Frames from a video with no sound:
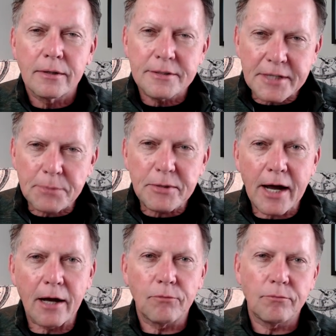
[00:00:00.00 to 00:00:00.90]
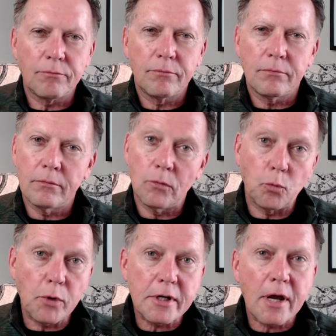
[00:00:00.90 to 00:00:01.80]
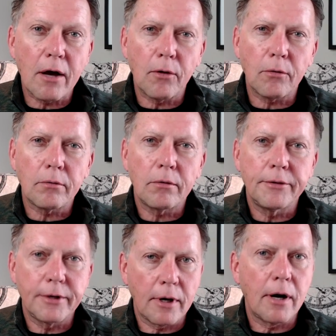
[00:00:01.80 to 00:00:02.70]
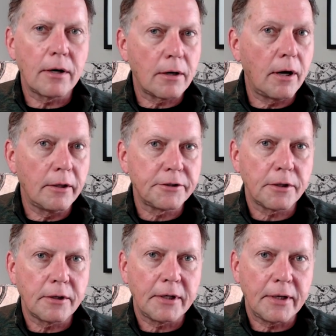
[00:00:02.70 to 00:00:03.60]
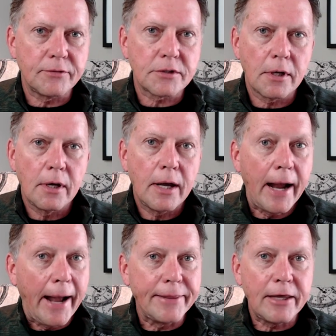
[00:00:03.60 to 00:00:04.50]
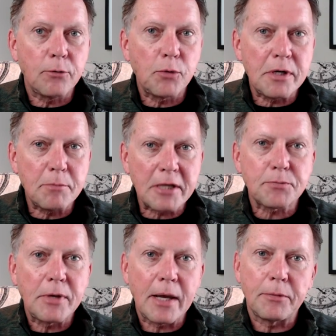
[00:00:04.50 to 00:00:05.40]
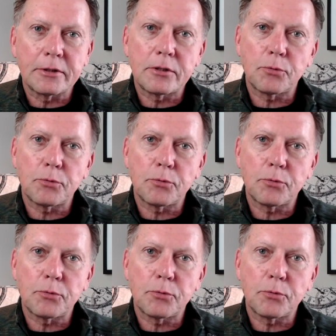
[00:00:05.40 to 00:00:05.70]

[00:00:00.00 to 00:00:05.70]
Deep down, we know there are alternatives and that we must be able to